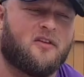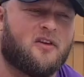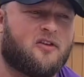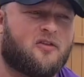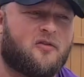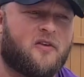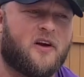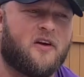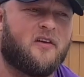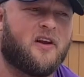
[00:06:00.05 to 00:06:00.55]
There's
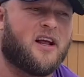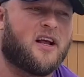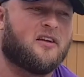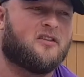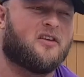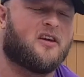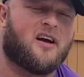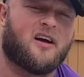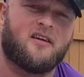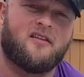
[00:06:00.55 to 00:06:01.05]
fear and the
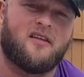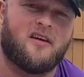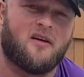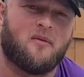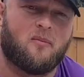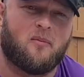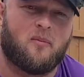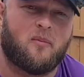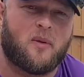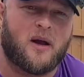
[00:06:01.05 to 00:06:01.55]
anxiety
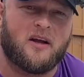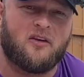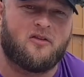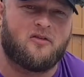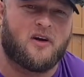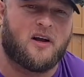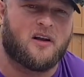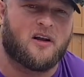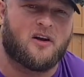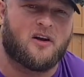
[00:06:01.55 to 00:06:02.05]
based around the